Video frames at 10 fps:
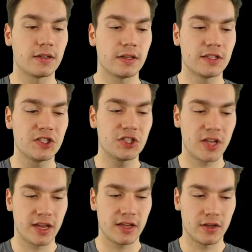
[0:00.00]

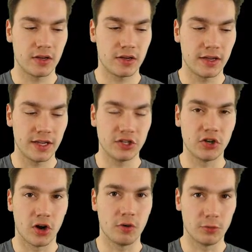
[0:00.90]
stay in
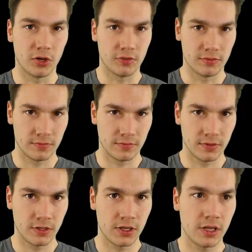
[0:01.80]
your home row.
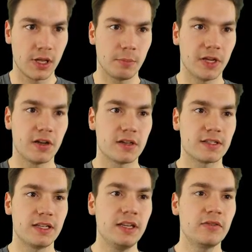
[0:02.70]

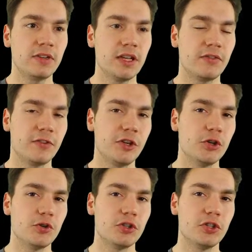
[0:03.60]
Because even if
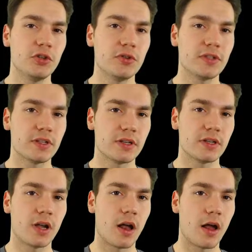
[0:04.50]
you use
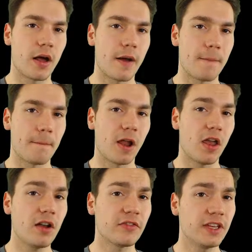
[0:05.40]
um, a
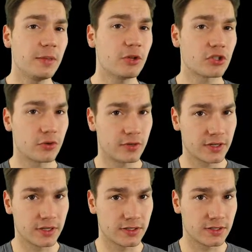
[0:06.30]
lot of keyboard
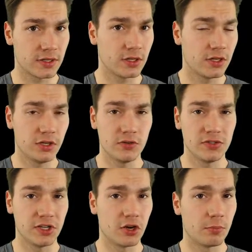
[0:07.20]
shortcuts
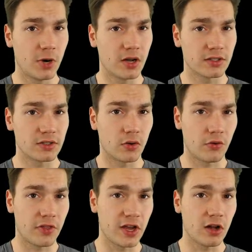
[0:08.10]
using the command
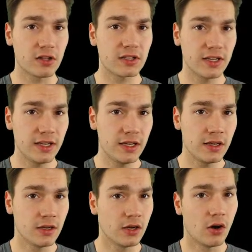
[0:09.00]
or the alt key
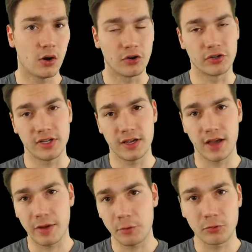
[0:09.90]
or the
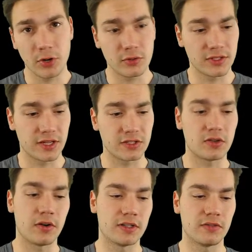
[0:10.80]
arrow rows and so
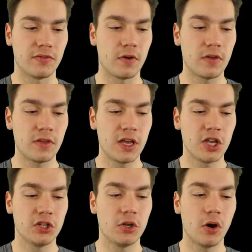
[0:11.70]
on and so forth,
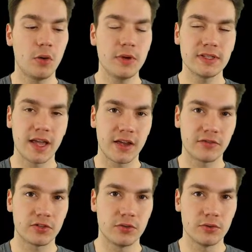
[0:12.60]
you always
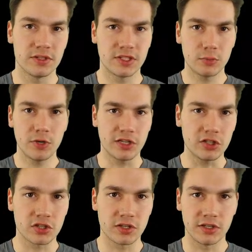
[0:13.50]
have to switch your